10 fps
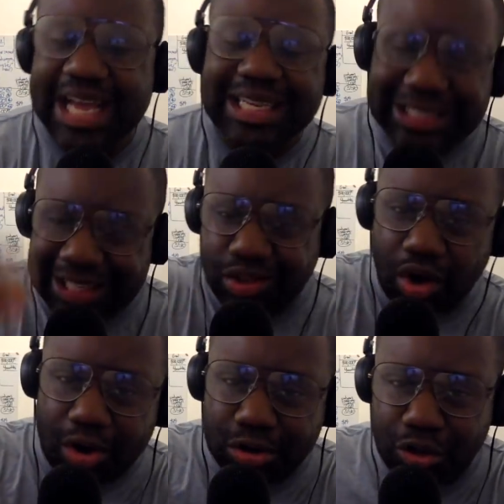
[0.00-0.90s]
she
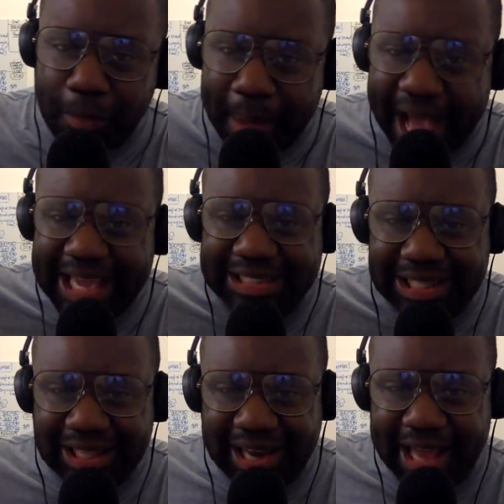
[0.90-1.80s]
throws you back into
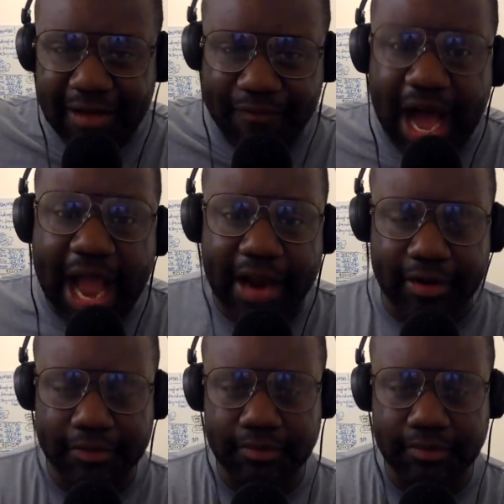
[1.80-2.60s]
the lake of fire